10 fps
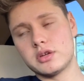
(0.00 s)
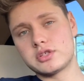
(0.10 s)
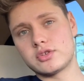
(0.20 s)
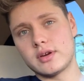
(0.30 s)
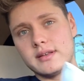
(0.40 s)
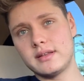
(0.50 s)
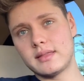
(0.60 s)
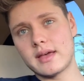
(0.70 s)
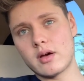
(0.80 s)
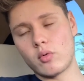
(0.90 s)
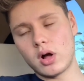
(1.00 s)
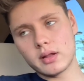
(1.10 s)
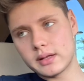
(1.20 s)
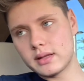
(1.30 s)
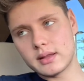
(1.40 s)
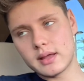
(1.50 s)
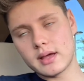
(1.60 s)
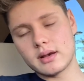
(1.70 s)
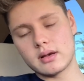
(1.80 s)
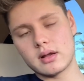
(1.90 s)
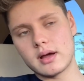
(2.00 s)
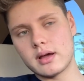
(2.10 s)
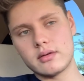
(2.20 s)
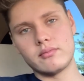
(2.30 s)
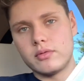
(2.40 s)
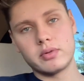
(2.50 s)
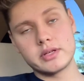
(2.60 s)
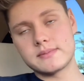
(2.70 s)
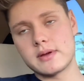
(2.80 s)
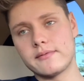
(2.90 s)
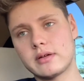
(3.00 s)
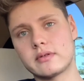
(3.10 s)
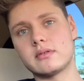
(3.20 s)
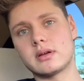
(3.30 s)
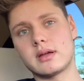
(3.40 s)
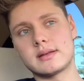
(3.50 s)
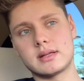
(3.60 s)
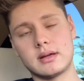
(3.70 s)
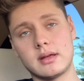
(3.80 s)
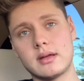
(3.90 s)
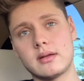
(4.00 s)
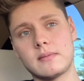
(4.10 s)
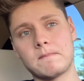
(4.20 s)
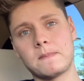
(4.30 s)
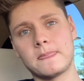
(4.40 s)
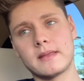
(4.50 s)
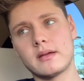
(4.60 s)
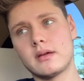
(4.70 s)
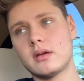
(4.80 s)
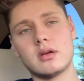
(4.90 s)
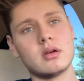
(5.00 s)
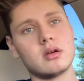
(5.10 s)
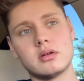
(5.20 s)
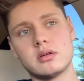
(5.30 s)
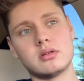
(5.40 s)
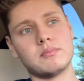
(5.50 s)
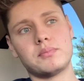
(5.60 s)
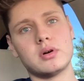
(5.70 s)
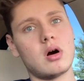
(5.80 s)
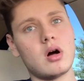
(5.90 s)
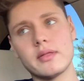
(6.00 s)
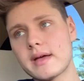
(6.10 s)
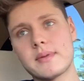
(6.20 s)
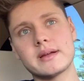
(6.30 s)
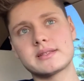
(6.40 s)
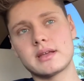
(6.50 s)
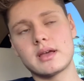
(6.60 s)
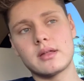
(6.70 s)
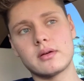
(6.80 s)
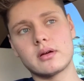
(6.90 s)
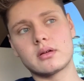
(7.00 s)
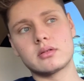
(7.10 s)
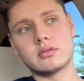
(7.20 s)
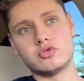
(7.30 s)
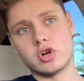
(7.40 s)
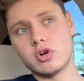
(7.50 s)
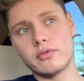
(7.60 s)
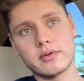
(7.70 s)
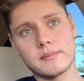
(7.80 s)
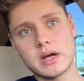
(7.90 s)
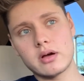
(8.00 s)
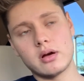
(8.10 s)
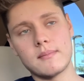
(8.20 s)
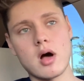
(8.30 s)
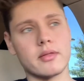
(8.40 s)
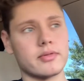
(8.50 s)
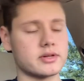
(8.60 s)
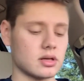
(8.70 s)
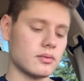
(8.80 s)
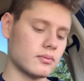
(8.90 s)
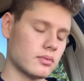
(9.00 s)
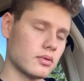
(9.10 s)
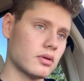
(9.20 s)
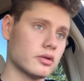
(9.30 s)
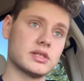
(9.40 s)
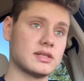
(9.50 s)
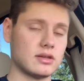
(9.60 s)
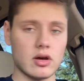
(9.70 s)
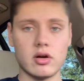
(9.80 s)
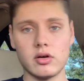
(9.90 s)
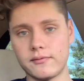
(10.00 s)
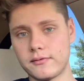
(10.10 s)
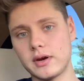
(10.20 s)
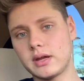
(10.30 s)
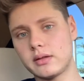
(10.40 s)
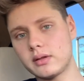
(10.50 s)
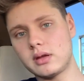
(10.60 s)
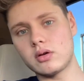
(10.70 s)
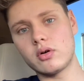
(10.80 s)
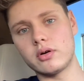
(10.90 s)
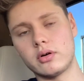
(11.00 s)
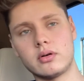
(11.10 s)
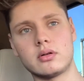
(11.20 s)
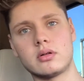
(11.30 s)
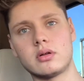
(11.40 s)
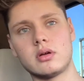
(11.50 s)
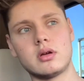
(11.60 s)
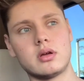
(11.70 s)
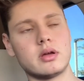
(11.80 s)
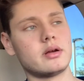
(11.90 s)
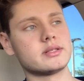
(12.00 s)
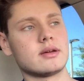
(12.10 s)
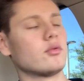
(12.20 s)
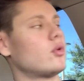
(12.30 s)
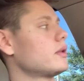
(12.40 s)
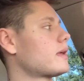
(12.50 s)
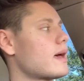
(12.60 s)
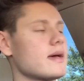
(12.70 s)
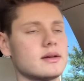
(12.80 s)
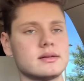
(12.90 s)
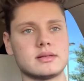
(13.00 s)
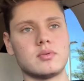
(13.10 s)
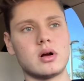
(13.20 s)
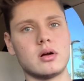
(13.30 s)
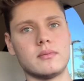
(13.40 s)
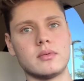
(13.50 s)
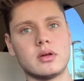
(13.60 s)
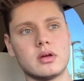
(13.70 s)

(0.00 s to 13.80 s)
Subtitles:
So I did that. While I did that, I replaced my valve cover gasket again, put all that back together, drove about a month or something, still freaking leaking oil. And I was like, what the heck is the problem?